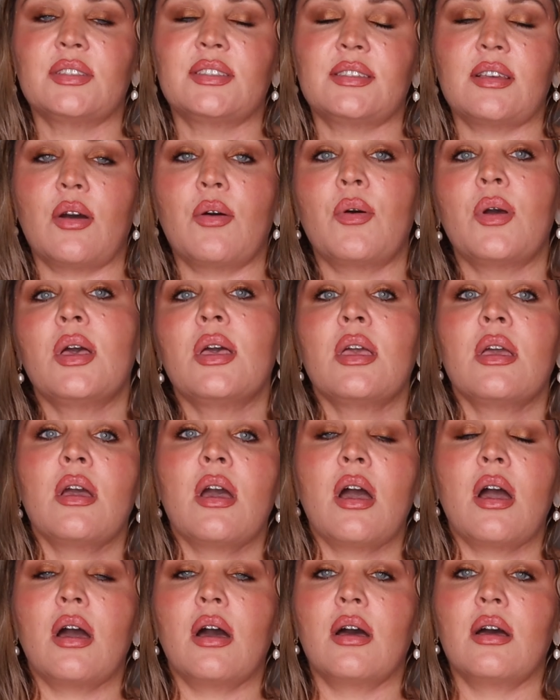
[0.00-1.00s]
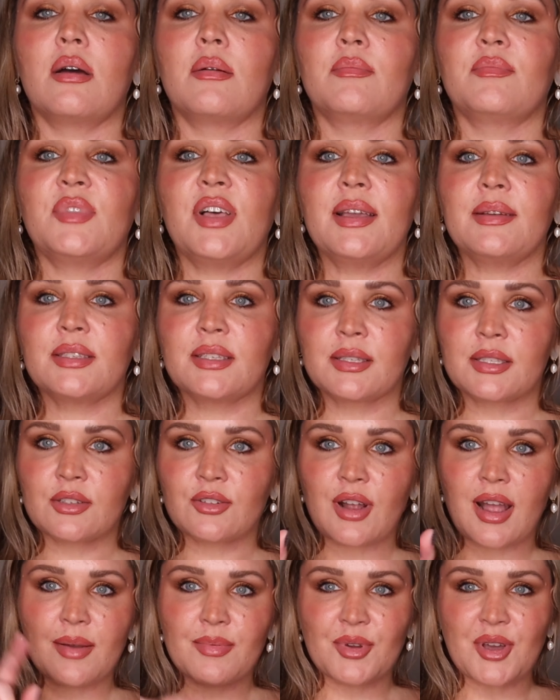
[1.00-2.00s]
So um, like,
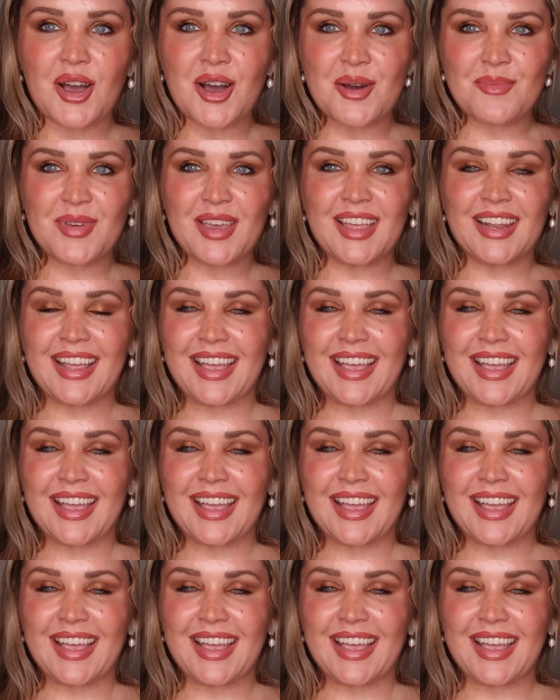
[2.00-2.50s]
subscribe, comment,